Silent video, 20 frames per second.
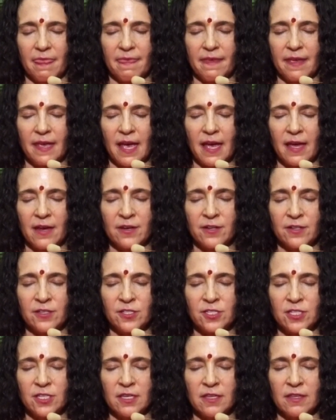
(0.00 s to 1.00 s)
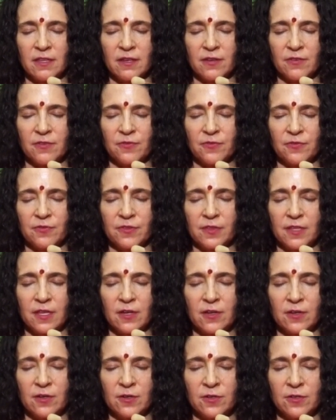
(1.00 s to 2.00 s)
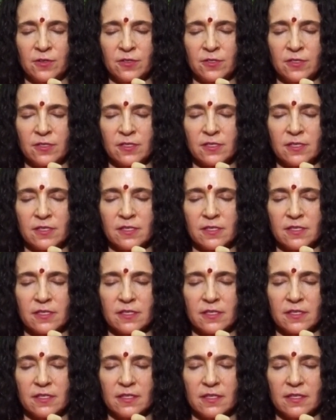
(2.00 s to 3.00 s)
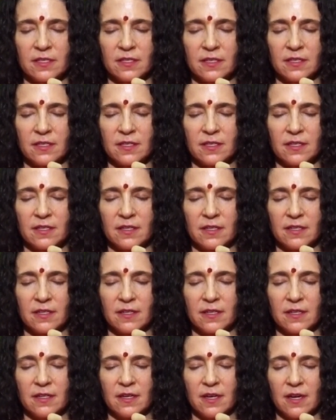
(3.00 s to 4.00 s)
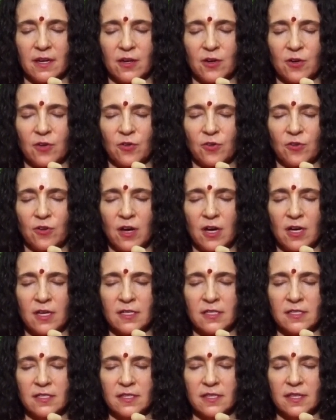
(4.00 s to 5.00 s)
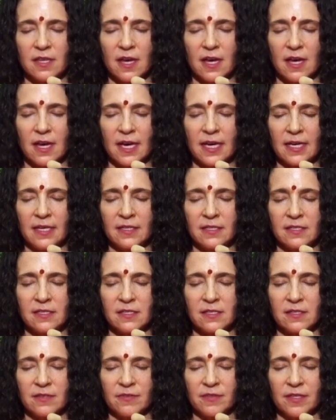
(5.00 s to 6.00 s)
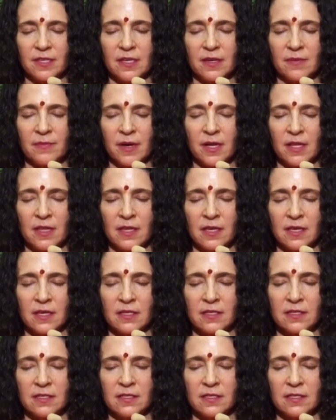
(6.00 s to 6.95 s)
the energy that flows across the heights of the Himalayas,